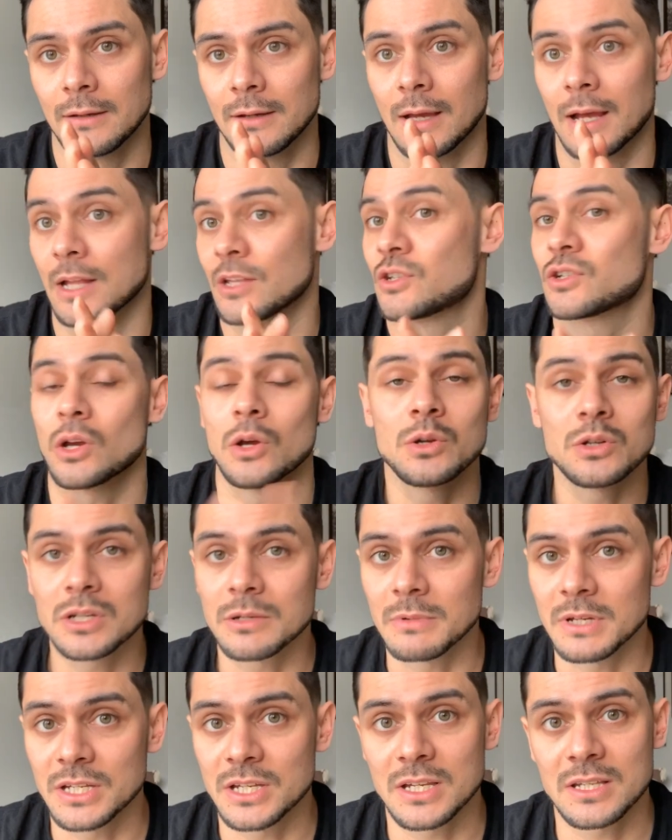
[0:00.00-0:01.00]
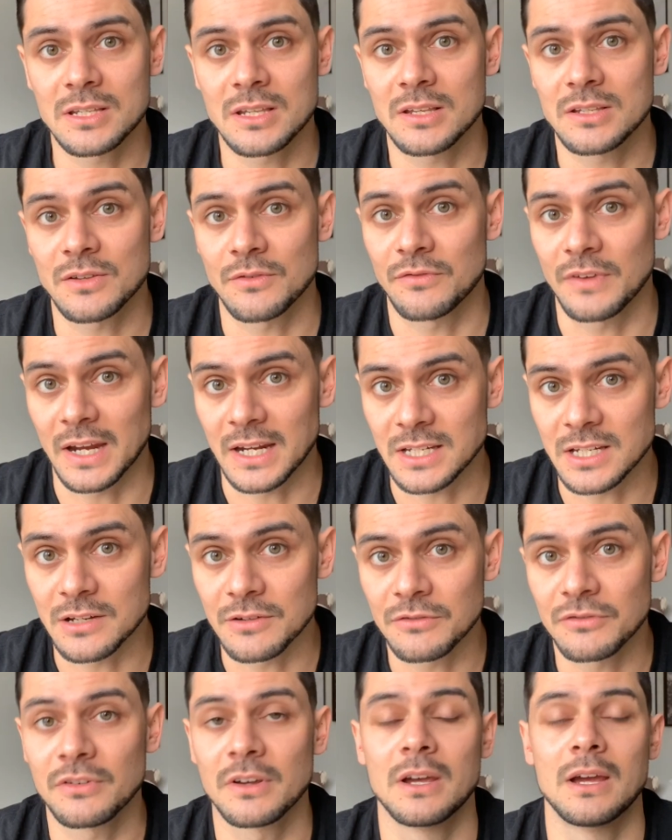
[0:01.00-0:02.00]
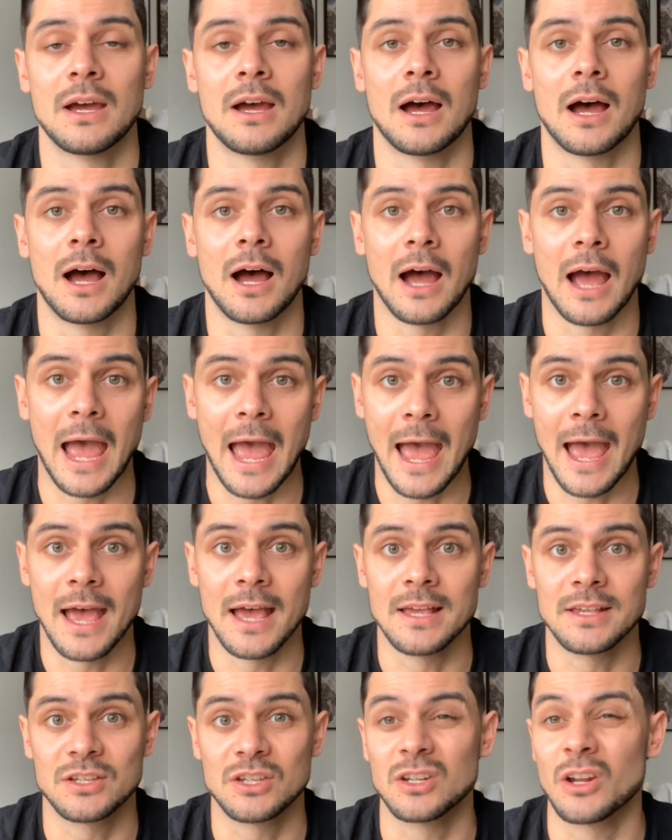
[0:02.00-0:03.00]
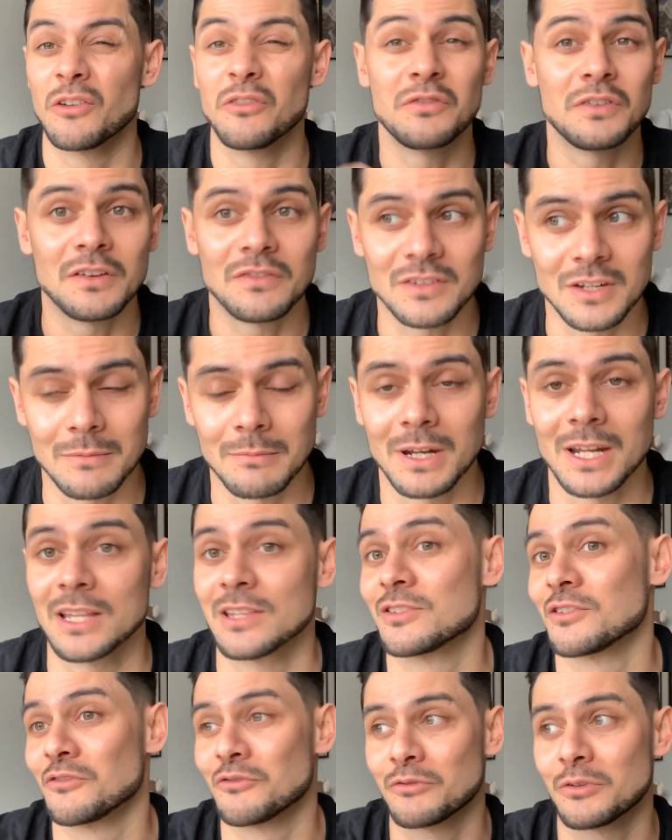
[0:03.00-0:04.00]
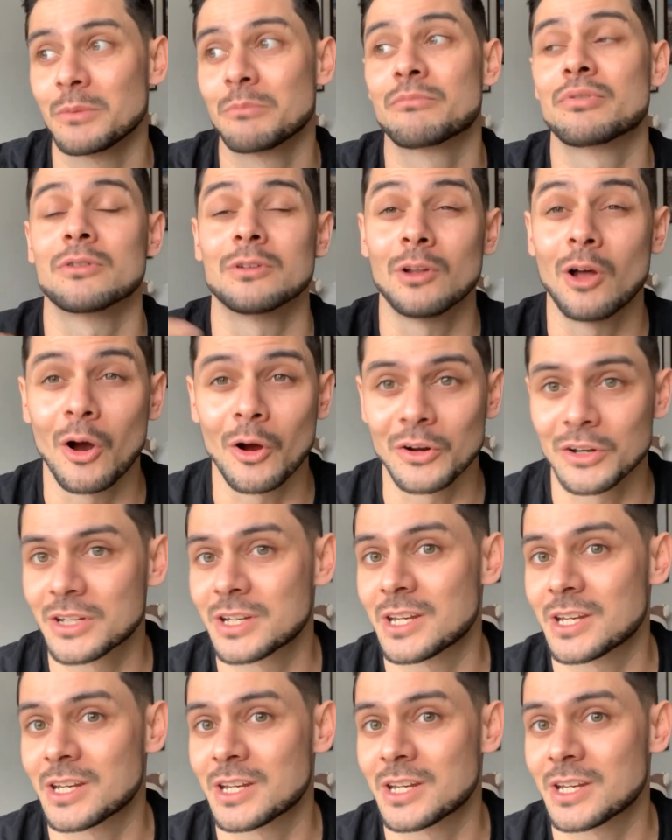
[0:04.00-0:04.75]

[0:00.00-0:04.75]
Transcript: It's shown to be just as effective as you know, 50 minutes of prolonged